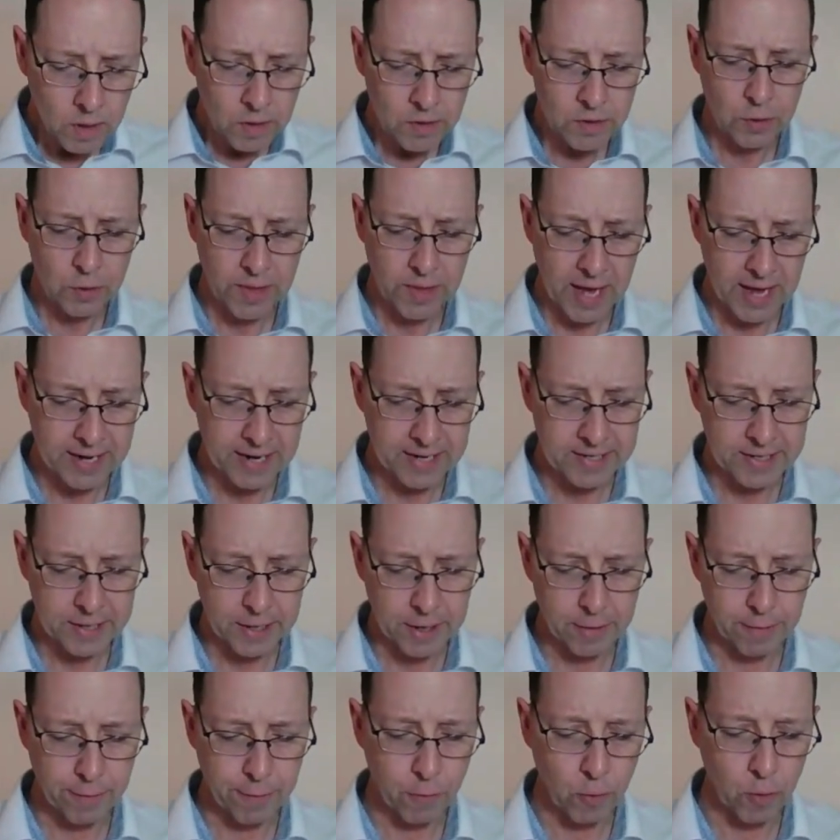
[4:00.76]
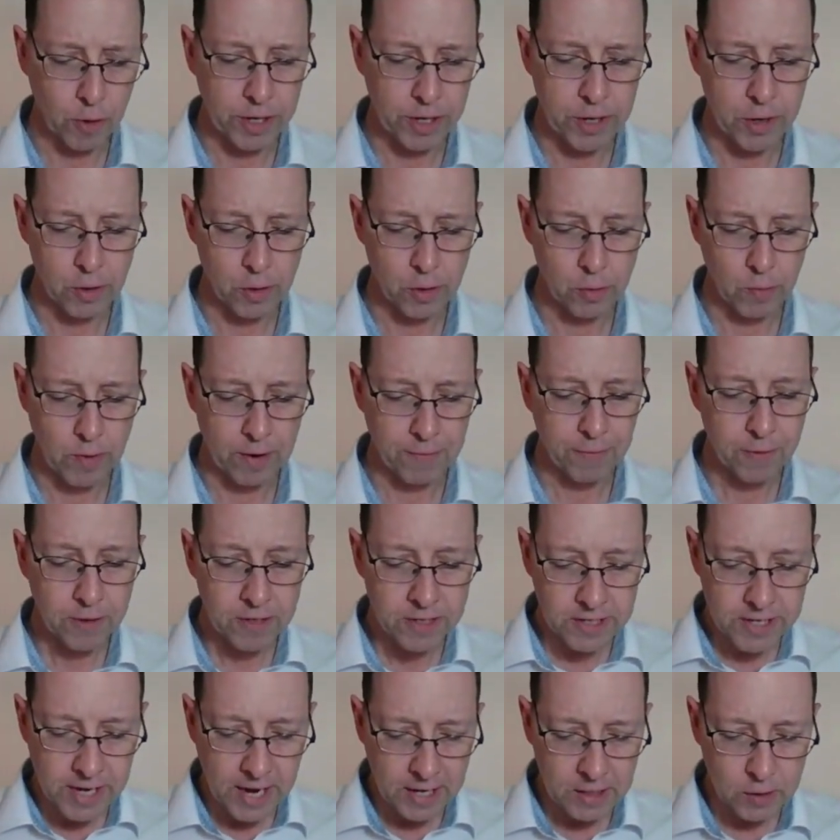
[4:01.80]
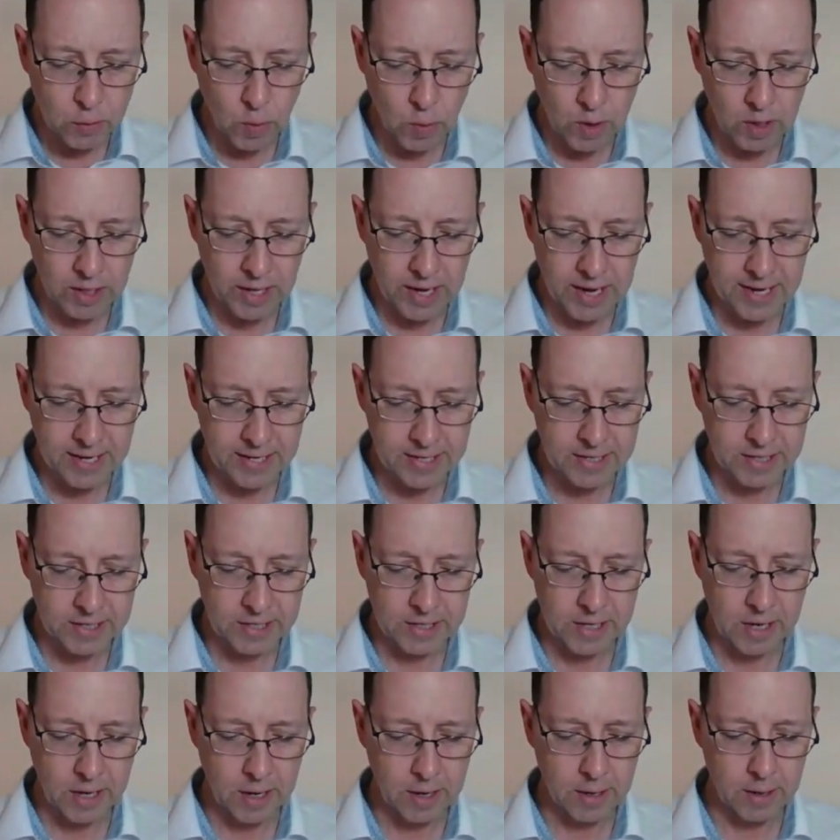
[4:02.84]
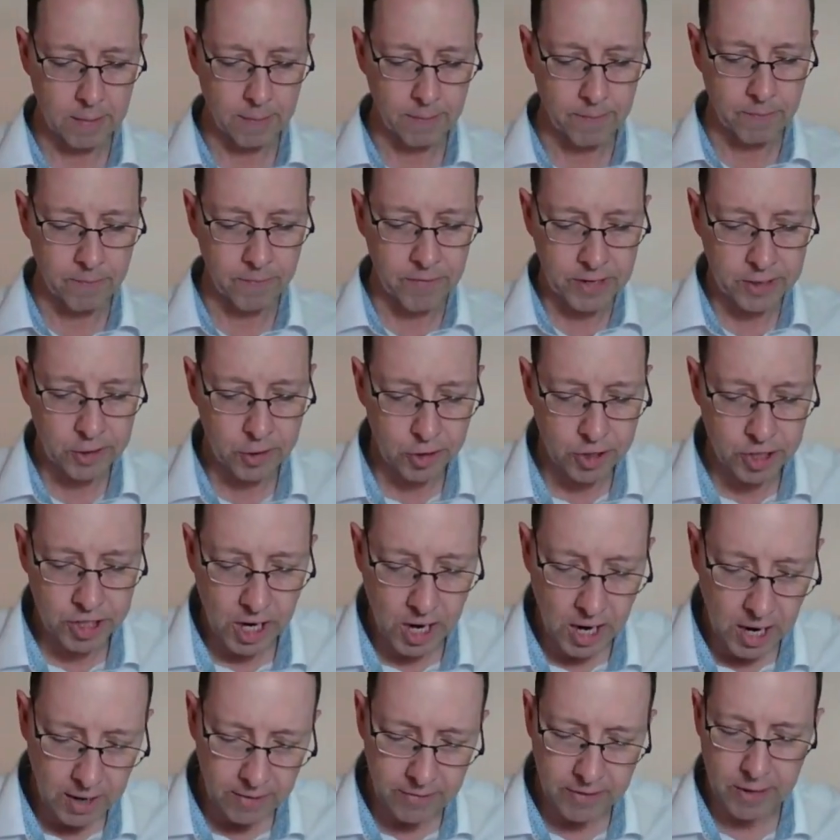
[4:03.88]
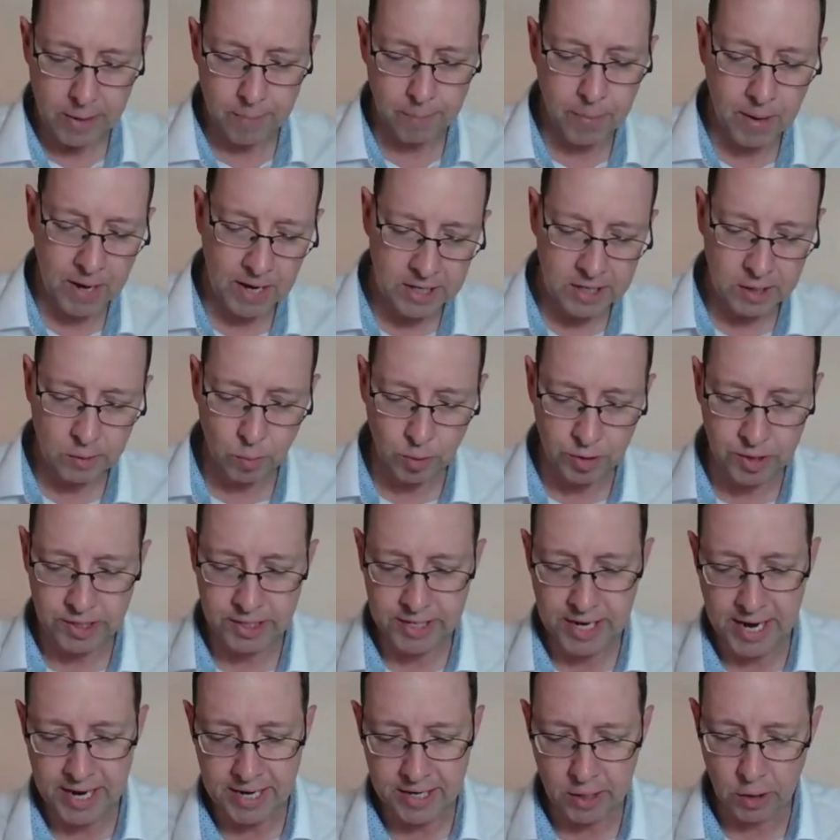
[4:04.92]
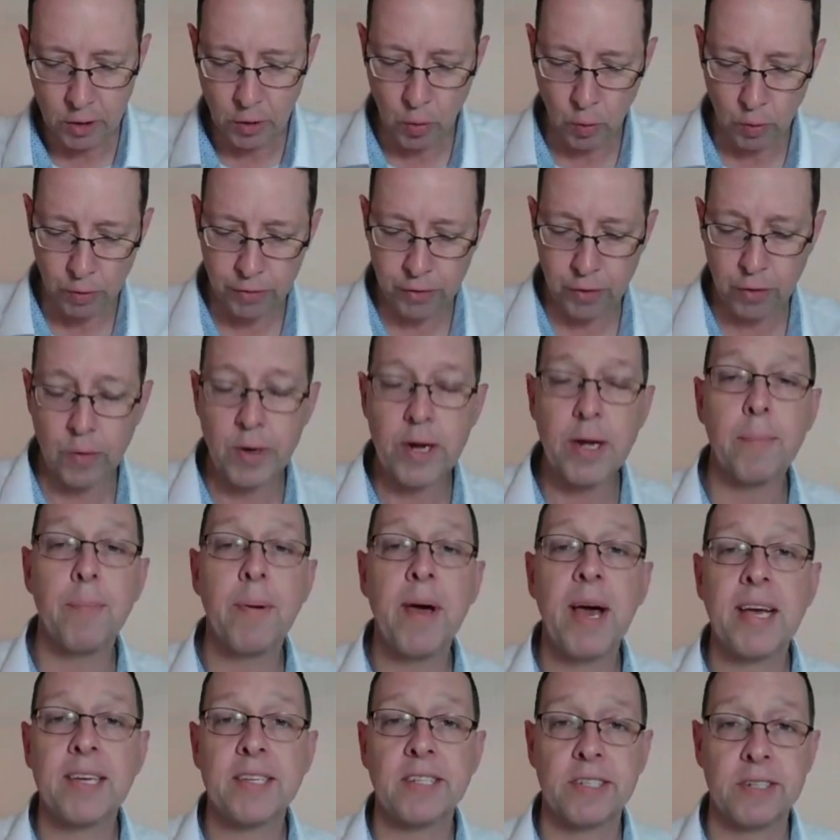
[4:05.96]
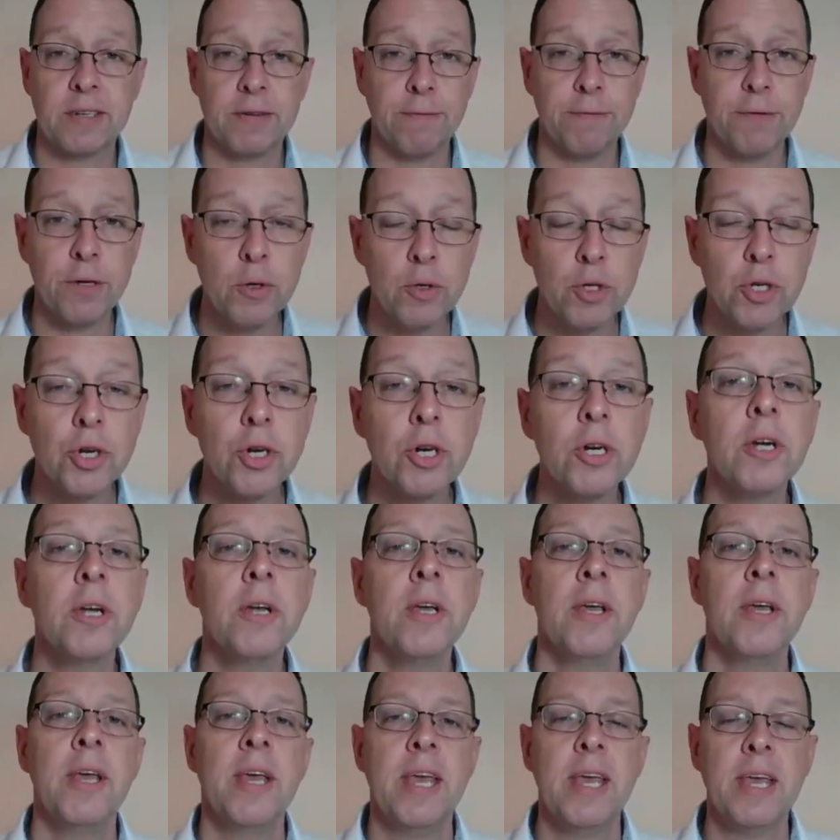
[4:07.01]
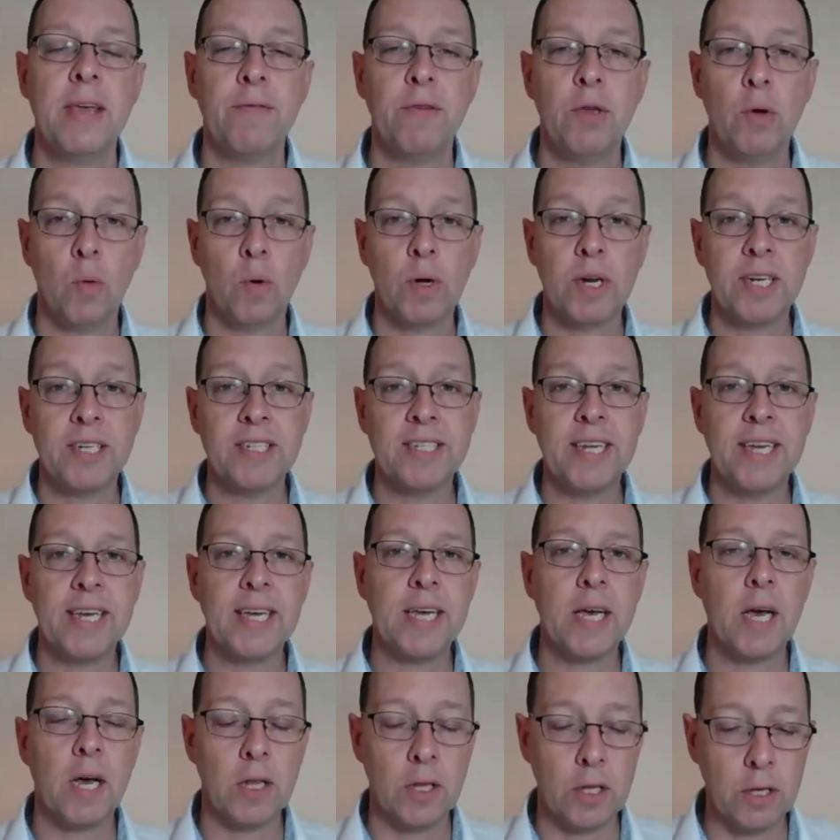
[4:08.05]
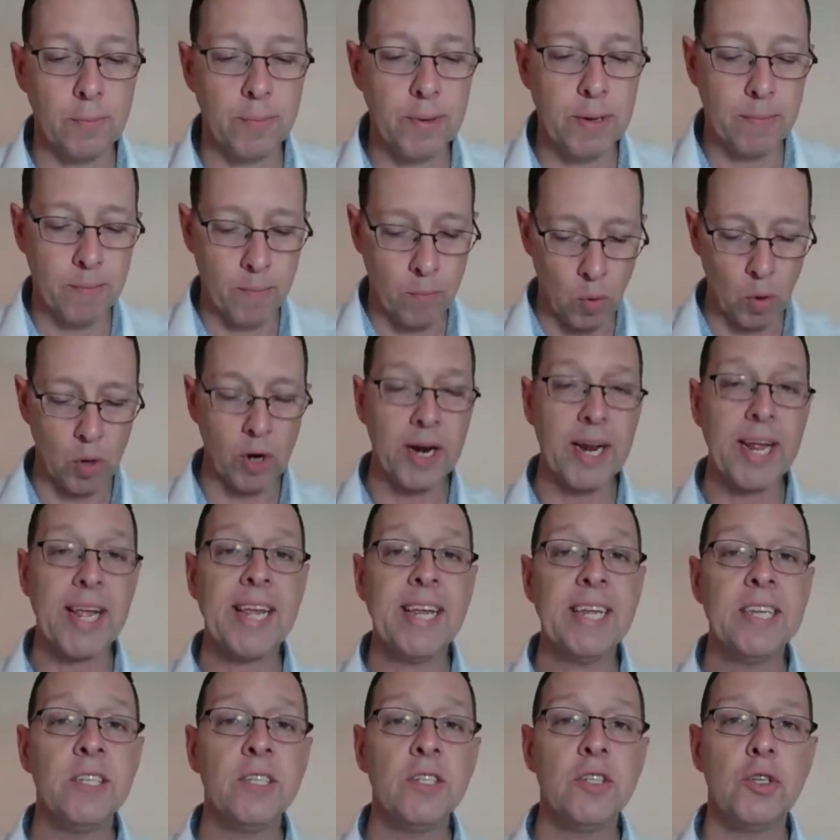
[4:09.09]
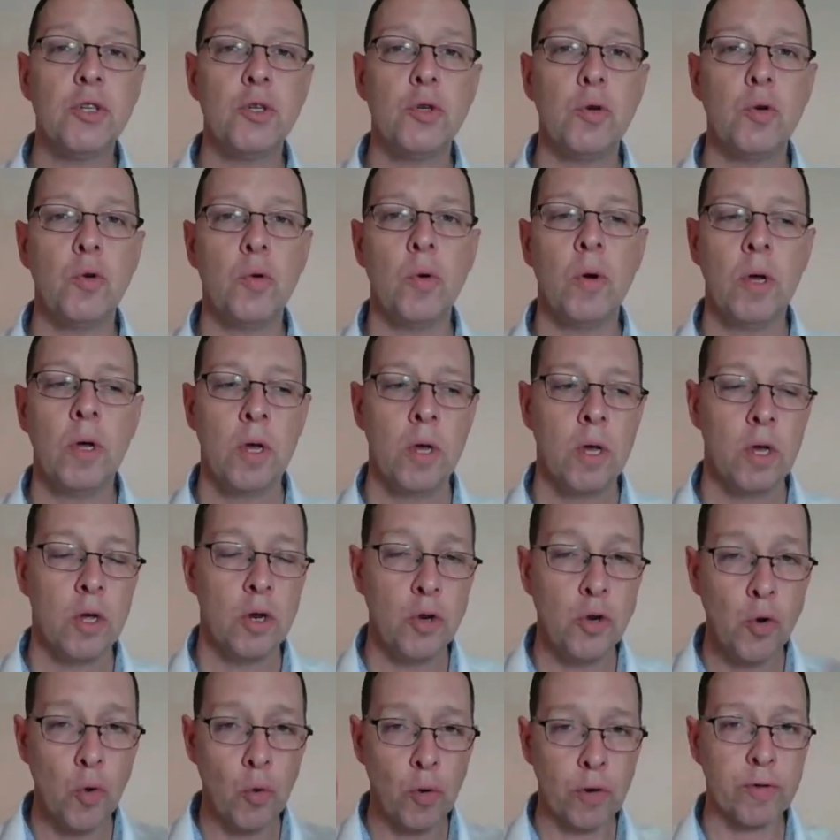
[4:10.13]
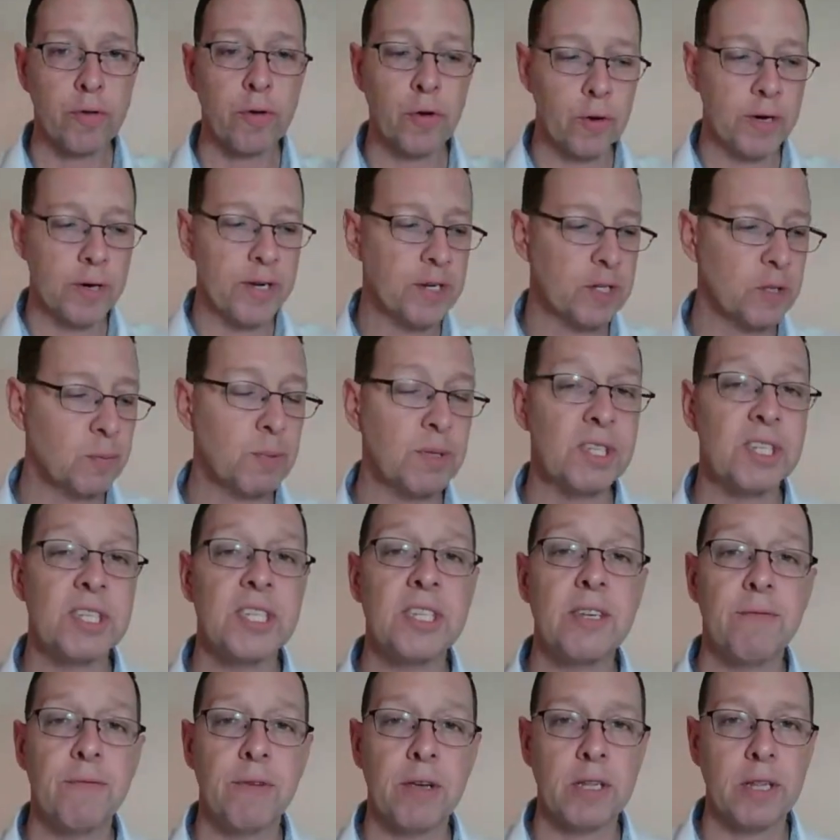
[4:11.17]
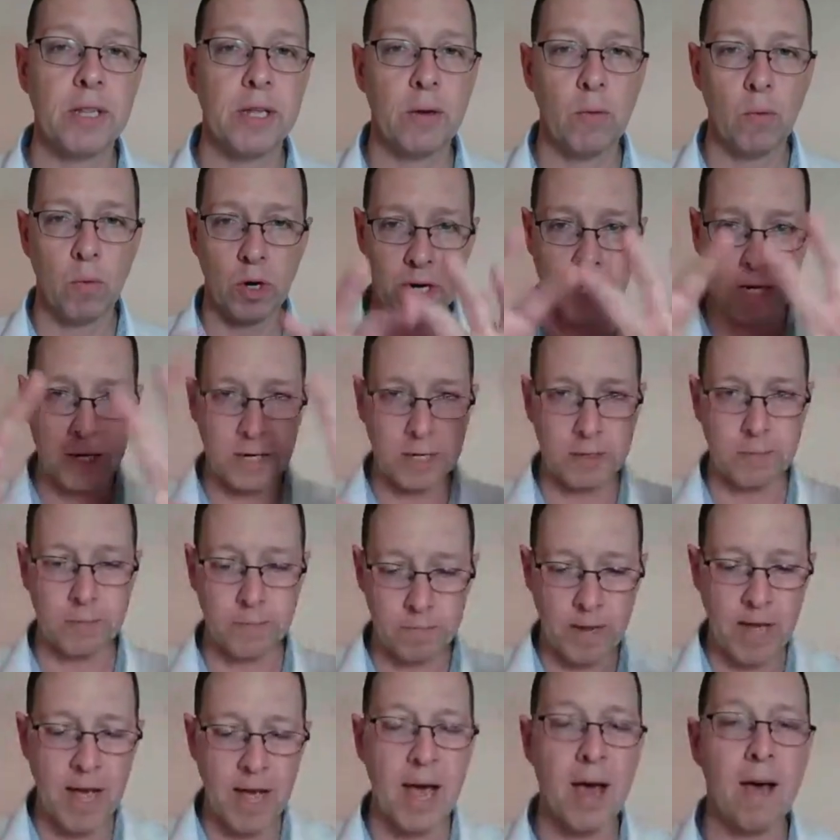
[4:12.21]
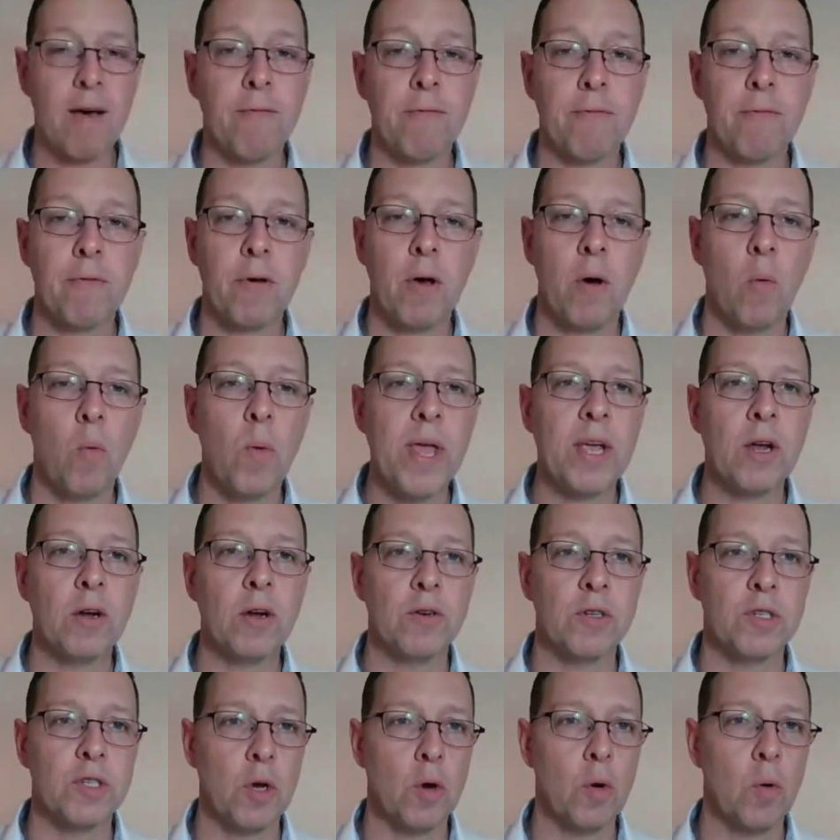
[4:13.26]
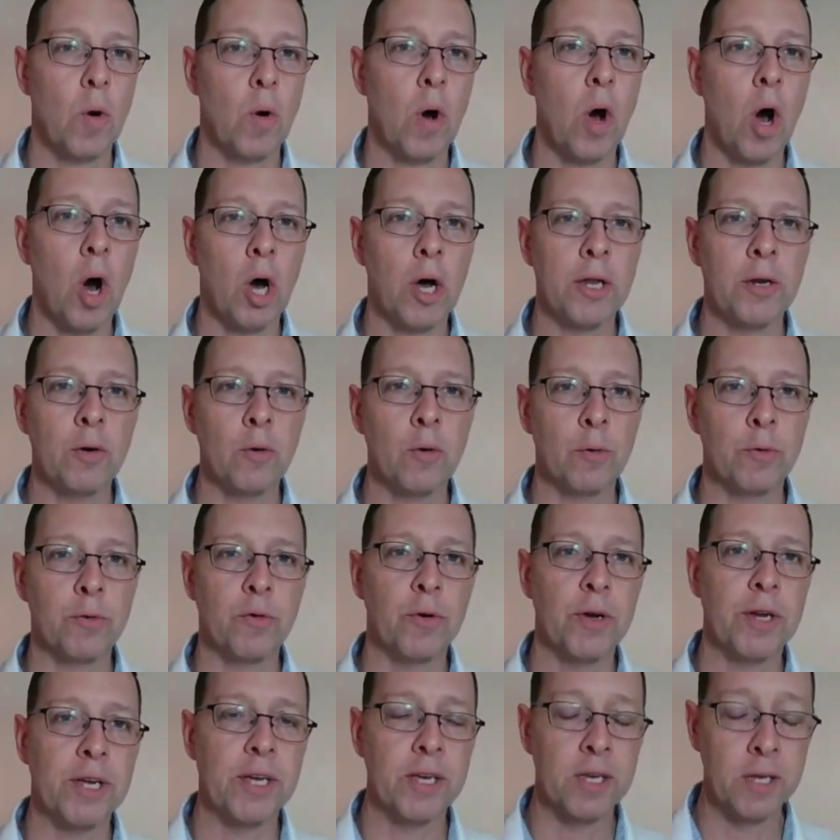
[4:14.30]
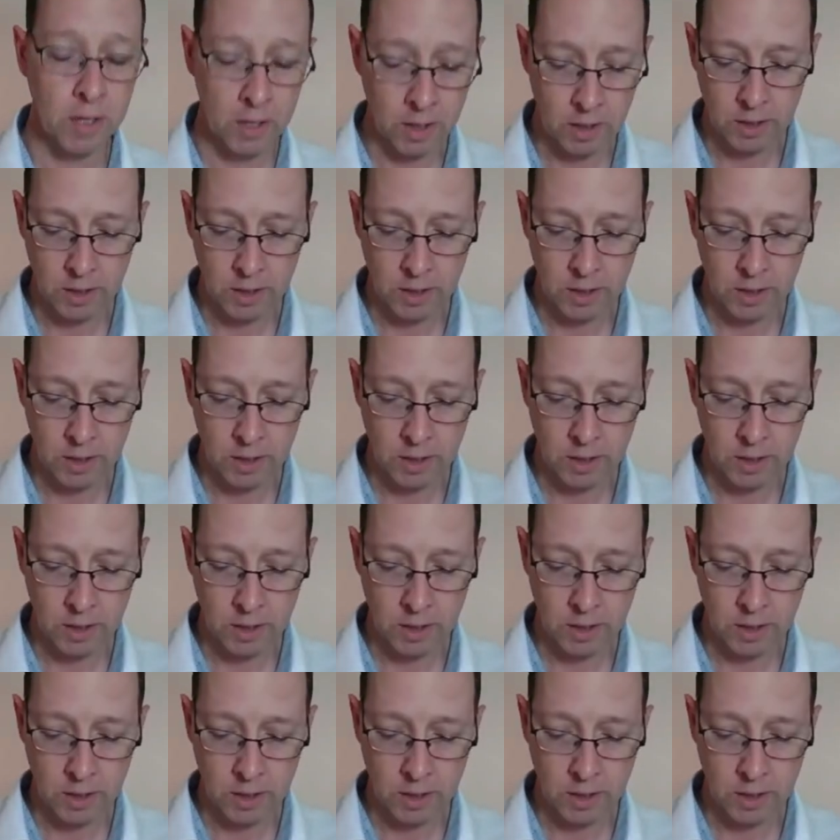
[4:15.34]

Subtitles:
So that is there for your reference, as well as Victor Cha, The Impossible State, North Korea Past and Future. If you want to dig a little bit more into North Korea specifically, we're going to have a week or so on North Korea